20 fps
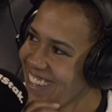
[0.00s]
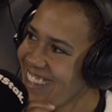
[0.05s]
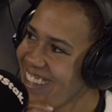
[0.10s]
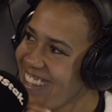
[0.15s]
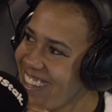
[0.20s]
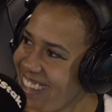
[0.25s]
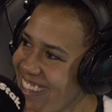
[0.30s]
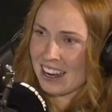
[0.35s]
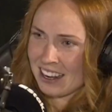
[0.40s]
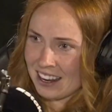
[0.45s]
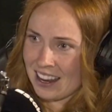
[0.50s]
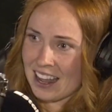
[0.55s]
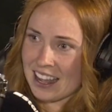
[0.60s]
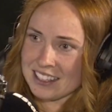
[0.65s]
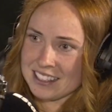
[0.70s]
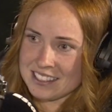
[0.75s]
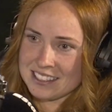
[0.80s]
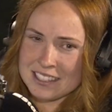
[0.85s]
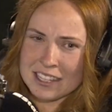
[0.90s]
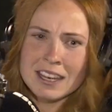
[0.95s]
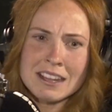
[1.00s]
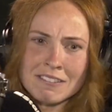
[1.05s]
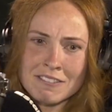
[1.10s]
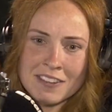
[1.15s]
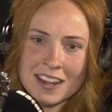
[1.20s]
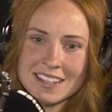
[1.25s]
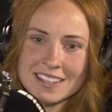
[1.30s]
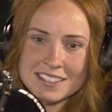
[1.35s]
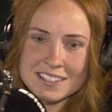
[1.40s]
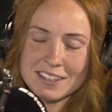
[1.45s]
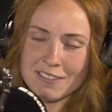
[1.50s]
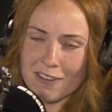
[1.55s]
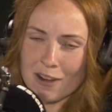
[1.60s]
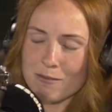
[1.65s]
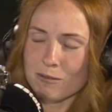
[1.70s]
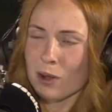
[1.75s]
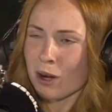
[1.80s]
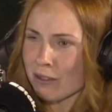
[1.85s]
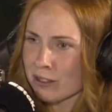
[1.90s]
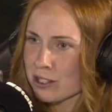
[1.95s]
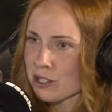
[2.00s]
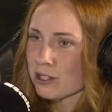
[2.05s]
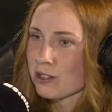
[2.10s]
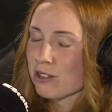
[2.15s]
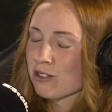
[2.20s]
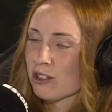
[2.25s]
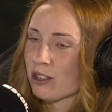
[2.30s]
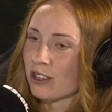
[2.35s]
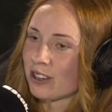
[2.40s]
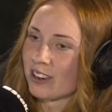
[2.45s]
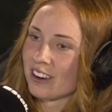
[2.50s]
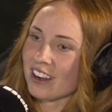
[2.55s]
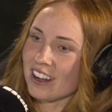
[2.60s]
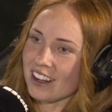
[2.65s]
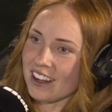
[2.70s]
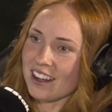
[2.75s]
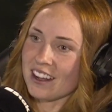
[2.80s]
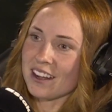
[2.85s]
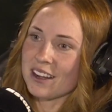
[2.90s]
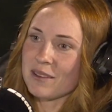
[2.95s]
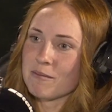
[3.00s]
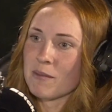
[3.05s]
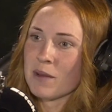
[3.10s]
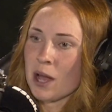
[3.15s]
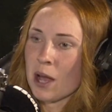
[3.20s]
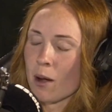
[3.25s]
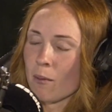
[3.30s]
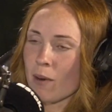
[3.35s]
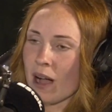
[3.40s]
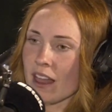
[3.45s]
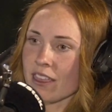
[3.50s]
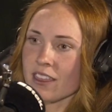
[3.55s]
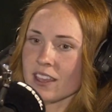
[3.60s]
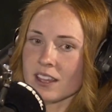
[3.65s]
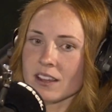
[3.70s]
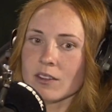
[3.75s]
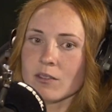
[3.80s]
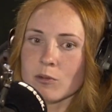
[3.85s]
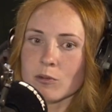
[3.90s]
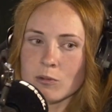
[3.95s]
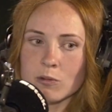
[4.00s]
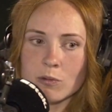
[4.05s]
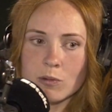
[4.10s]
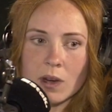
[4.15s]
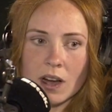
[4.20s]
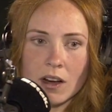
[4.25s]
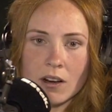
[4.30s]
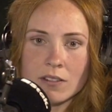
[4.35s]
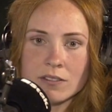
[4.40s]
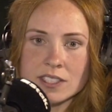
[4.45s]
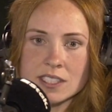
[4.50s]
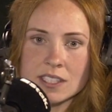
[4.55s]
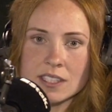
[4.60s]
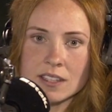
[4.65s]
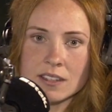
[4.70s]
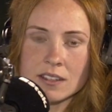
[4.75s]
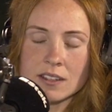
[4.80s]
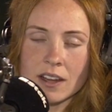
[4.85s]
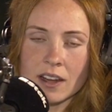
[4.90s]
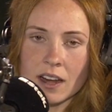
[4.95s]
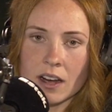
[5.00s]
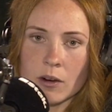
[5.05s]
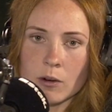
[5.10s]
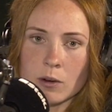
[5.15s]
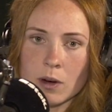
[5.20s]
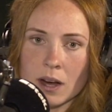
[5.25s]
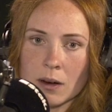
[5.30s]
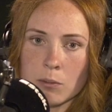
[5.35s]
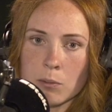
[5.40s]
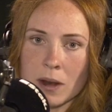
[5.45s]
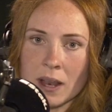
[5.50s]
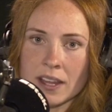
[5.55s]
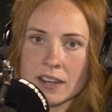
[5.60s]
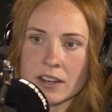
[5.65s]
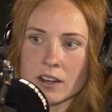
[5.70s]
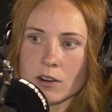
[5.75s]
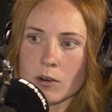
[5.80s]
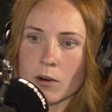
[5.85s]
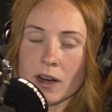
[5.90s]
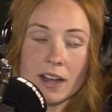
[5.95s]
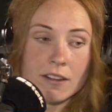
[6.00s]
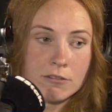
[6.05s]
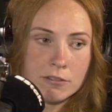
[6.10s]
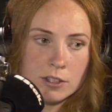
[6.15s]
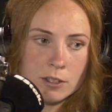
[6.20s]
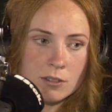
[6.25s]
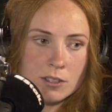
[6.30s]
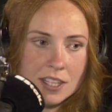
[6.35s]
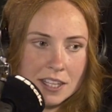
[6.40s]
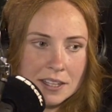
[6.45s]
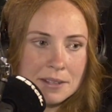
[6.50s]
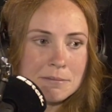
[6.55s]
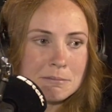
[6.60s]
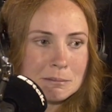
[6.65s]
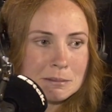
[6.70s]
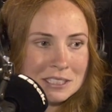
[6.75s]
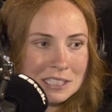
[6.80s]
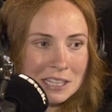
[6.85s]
it that like still offensive? I'm not too sure. But I think obviously I played at quite a few teams,